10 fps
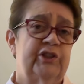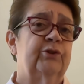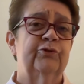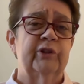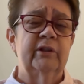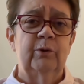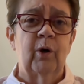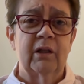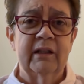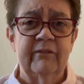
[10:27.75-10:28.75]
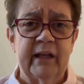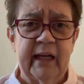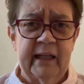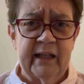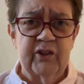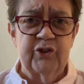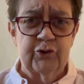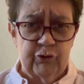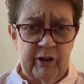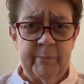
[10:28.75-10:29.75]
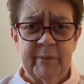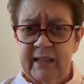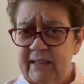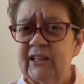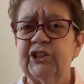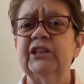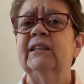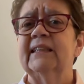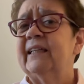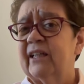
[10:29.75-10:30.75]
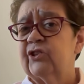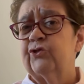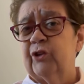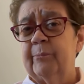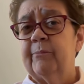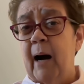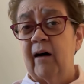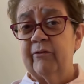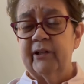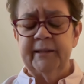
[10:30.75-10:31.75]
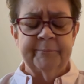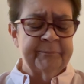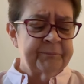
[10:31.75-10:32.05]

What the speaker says: children who are living in extreme conditions and extreme poverty.